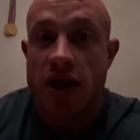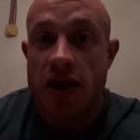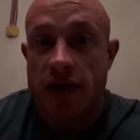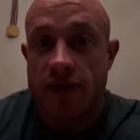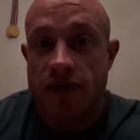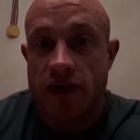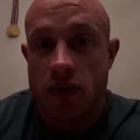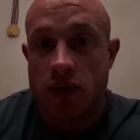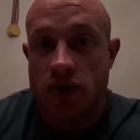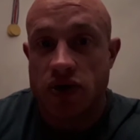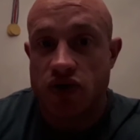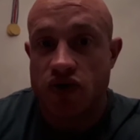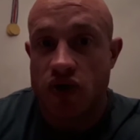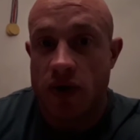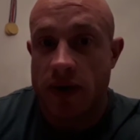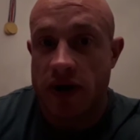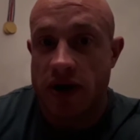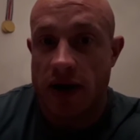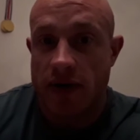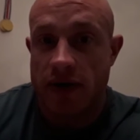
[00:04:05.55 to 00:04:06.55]
If you were to
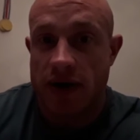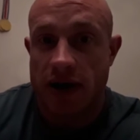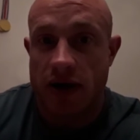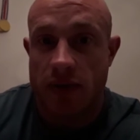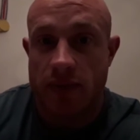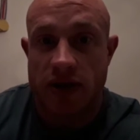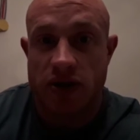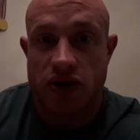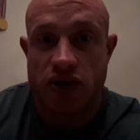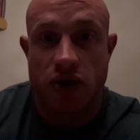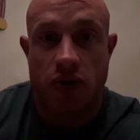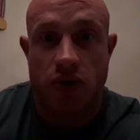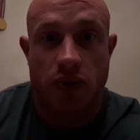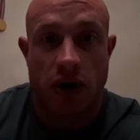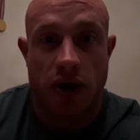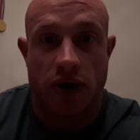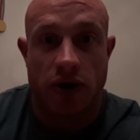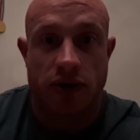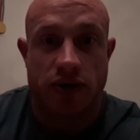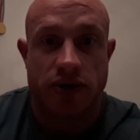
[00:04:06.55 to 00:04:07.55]
drop it down a little bit too
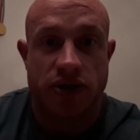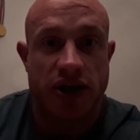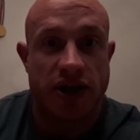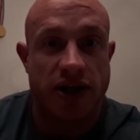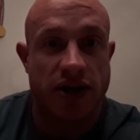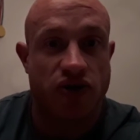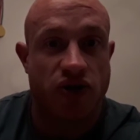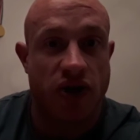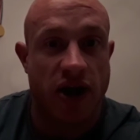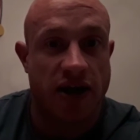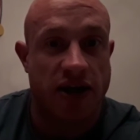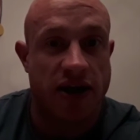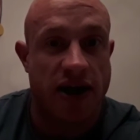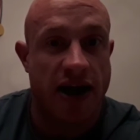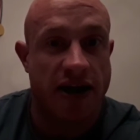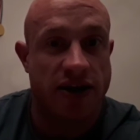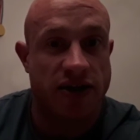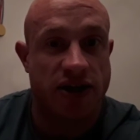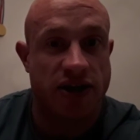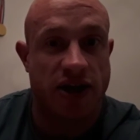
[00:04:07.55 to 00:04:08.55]
low, say you tried
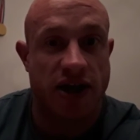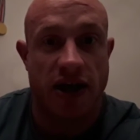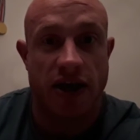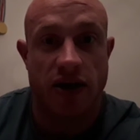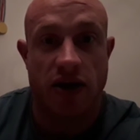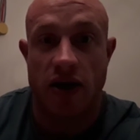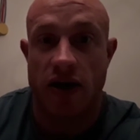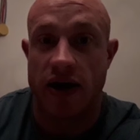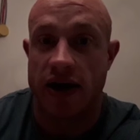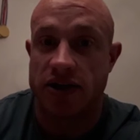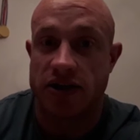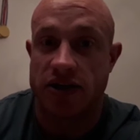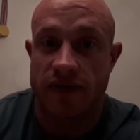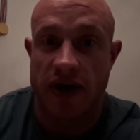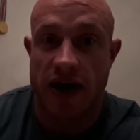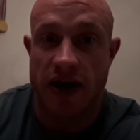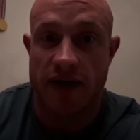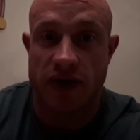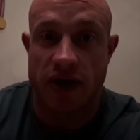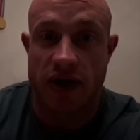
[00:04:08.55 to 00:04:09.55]
90 kilo,
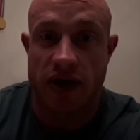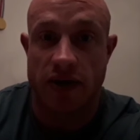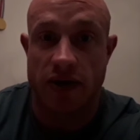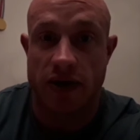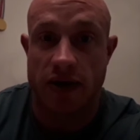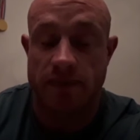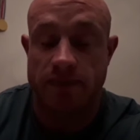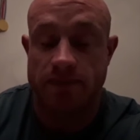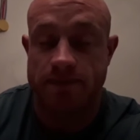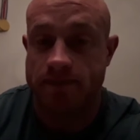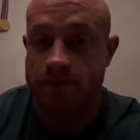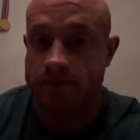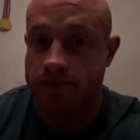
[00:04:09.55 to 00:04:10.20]
85 kilo,